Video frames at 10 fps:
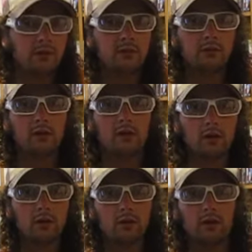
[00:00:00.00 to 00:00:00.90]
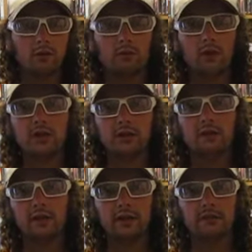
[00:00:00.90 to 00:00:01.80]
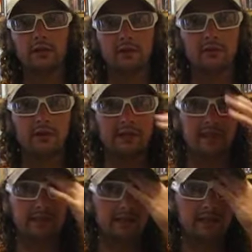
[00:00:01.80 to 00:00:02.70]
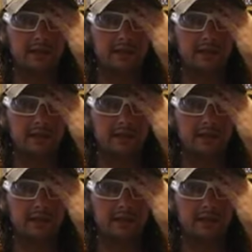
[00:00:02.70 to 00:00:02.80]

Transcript: are original Xbox 360s.